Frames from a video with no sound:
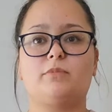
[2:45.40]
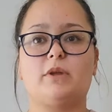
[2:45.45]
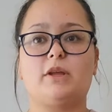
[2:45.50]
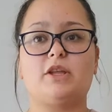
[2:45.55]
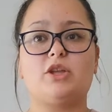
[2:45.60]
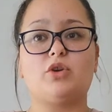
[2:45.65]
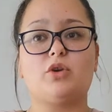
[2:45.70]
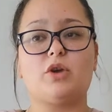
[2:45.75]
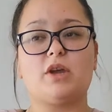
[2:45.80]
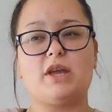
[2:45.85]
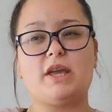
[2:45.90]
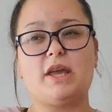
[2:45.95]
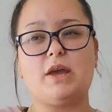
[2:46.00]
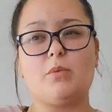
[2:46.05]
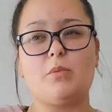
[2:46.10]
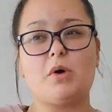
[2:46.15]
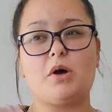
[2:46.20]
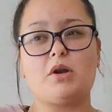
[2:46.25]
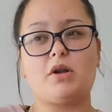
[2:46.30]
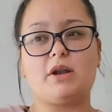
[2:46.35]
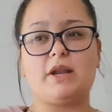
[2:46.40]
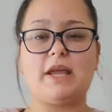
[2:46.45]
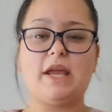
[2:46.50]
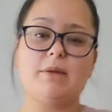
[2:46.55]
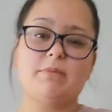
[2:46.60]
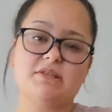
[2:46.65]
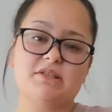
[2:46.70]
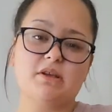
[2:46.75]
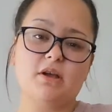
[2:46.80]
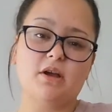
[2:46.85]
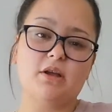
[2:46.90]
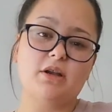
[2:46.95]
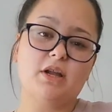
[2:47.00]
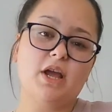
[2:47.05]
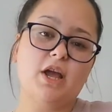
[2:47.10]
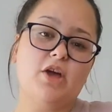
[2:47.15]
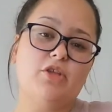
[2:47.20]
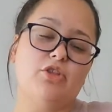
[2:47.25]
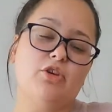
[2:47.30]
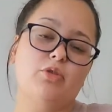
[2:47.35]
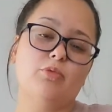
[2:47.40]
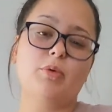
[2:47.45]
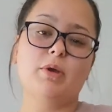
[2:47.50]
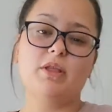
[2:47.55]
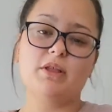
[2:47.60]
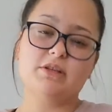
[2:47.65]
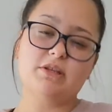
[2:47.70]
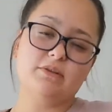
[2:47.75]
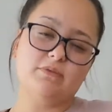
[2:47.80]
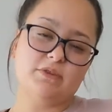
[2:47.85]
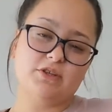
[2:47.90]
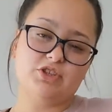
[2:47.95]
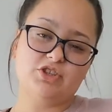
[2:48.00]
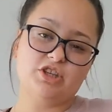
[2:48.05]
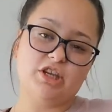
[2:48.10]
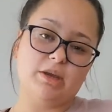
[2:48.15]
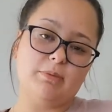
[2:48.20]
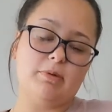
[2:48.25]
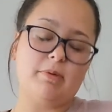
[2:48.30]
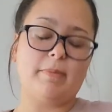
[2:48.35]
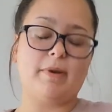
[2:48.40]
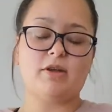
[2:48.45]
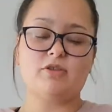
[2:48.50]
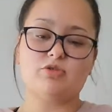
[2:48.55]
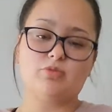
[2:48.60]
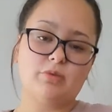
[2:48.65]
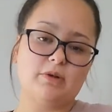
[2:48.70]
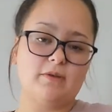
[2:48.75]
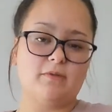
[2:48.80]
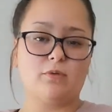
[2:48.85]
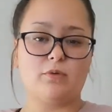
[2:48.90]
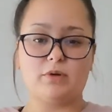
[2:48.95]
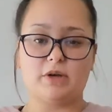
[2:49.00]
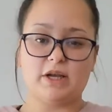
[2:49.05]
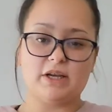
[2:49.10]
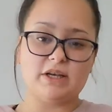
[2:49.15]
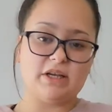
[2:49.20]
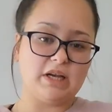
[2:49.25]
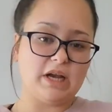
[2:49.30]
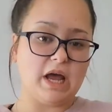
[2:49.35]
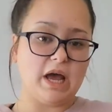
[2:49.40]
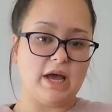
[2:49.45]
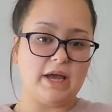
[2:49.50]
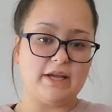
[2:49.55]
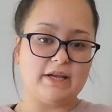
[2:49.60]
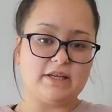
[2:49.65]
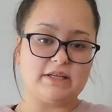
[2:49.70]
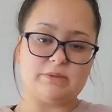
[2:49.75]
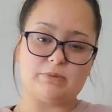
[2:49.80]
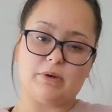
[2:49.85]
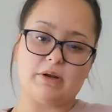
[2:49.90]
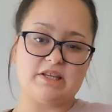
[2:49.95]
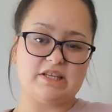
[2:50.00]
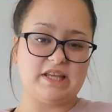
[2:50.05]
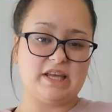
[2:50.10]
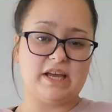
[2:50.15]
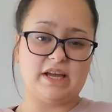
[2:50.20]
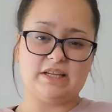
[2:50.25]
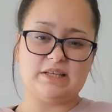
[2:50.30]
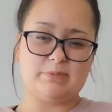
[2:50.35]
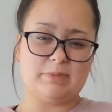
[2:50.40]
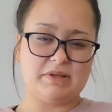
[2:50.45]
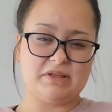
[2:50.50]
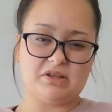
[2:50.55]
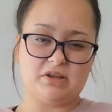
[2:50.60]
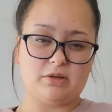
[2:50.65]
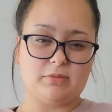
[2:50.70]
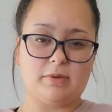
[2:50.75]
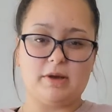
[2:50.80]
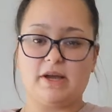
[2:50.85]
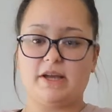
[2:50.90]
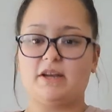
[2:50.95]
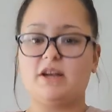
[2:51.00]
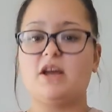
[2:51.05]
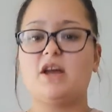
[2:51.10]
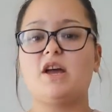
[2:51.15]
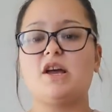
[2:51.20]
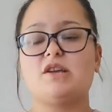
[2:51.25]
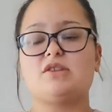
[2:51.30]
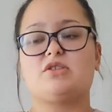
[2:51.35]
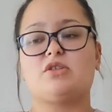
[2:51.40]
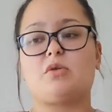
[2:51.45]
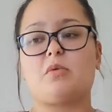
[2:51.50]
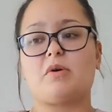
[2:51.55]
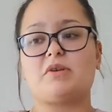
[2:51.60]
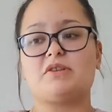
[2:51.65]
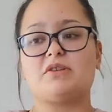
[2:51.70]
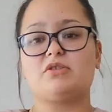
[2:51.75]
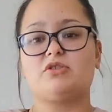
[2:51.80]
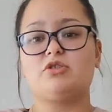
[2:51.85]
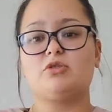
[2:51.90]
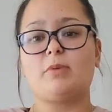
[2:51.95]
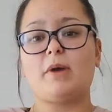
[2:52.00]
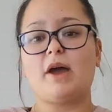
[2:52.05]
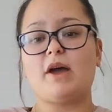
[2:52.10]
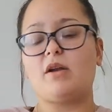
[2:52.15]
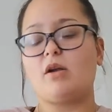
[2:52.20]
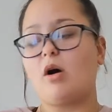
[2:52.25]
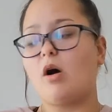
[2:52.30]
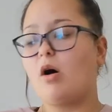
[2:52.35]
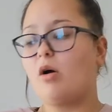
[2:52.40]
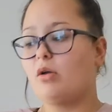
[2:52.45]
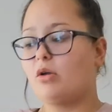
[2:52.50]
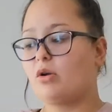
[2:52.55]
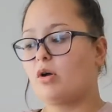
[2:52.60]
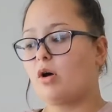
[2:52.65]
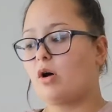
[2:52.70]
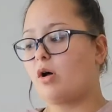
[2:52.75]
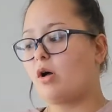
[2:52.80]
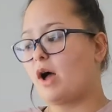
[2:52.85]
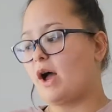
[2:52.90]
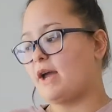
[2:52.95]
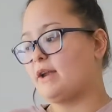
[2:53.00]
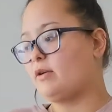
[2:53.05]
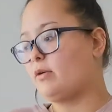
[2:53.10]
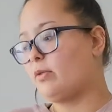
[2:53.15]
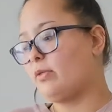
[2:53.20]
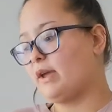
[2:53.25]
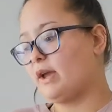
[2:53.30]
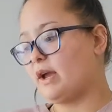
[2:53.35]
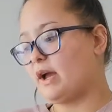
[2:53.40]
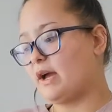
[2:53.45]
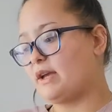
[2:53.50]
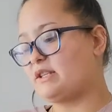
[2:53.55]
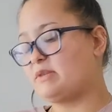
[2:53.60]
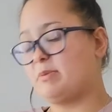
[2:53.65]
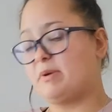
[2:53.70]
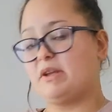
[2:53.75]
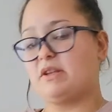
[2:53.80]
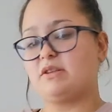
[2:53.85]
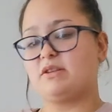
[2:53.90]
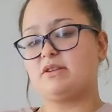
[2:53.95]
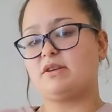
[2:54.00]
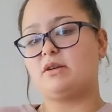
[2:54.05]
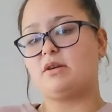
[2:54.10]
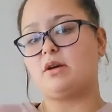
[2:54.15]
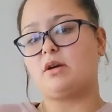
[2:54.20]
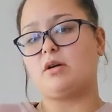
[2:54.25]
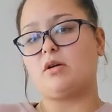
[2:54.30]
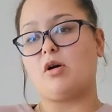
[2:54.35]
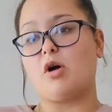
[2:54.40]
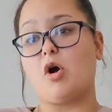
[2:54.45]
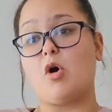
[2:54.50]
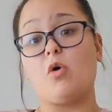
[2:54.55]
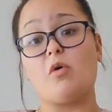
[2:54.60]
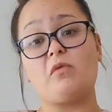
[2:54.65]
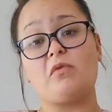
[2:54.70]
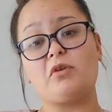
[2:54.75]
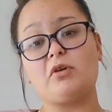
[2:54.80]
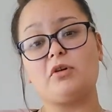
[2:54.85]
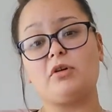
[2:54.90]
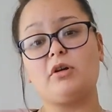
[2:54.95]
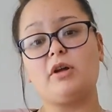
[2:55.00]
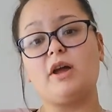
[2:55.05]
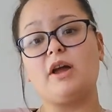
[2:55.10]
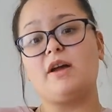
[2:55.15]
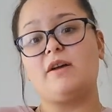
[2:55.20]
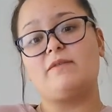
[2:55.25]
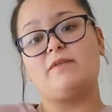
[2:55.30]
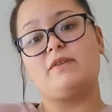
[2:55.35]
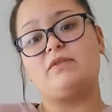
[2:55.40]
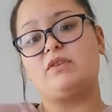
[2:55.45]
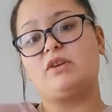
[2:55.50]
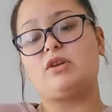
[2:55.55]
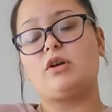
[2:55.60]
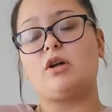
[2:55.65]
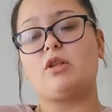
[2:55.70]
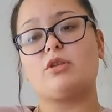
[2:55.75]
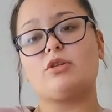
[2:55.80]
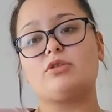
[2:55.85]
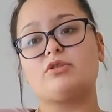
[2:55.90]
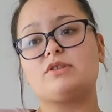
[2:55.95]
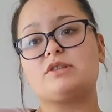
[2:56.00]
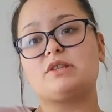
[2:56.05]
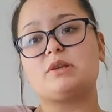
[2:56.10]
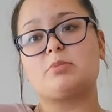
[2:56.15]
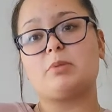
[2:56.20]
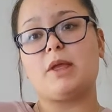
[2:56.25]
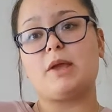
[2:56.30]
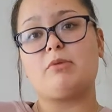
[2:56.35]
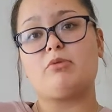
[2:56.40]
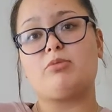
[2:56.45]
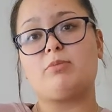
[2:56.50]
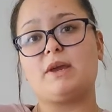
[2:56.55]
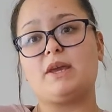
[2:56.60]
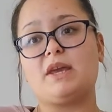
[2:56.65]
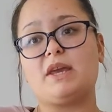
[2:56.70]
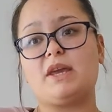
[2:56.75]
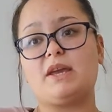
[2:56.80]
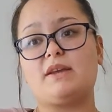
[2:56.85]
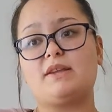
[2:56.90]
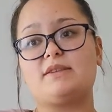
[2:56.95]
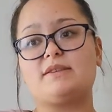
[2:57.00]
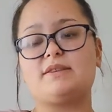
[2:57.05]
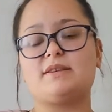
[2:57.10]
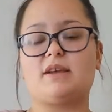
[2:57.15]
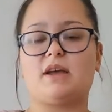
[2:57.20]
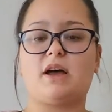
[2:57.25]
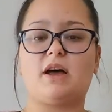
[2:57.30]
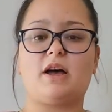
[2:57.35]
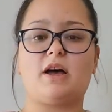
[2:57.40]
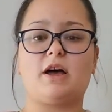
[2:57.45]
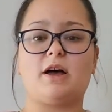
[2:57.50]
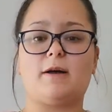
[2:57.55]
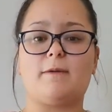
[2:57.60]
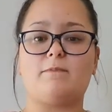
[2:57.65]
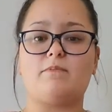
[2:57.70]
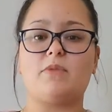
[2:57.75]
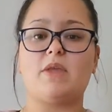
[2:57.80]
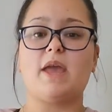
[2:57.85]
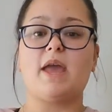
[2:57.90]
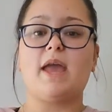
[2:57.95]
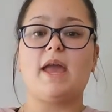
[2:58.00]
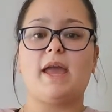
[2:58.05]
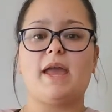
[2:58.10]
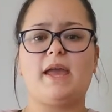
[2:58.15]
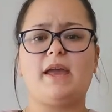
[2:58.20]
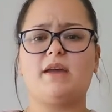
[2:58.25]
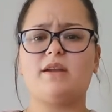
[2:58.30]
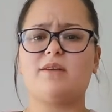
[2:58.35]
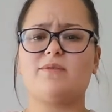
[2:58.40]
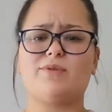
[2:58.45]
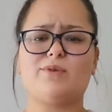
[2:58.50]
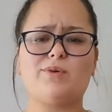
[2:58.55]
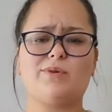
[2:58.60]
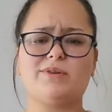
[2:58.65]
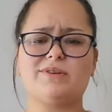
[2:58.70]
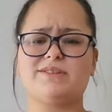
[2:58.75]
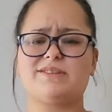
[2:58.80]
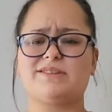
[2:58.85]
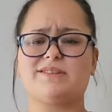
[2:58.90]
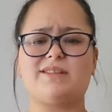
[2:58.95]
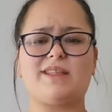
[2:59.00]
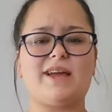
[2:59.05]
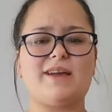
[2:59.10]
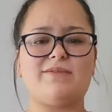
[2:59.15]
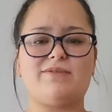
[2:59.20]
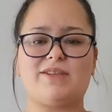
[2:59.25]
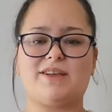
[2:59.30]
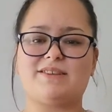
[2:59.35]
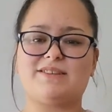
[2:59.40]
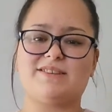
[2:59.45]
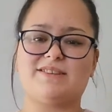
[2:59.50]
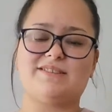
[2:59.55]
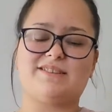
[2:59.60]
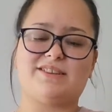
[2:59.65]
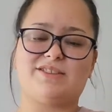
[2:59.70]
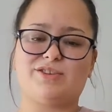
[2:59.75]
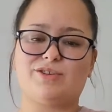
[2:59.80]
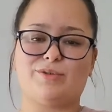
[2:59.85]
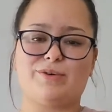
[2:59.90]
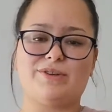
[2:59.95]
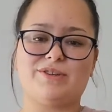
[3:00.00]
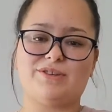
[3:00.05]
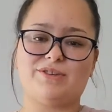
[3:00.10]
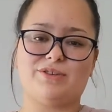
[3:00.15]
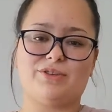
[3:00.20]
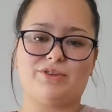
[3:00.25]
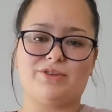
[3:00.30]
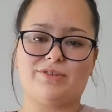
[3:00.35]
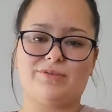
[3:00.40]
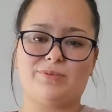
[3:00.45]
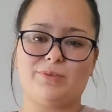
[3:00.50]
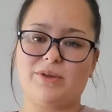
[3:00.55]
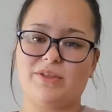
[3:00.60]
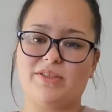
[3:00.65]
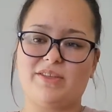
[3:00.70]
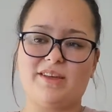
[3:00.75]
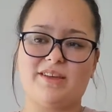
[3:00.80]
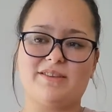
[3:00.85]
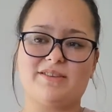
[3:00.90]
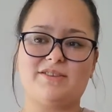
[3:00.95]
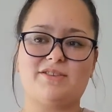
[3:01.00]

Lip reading: you can get one on Amazon. They're relatively cheap, about $24.99 is what I think I spent on mine, so it wasn't too bad. All in all, I don't think I spent over $50 to plant with my kids. And of course, the life lessons that they're going to learn with this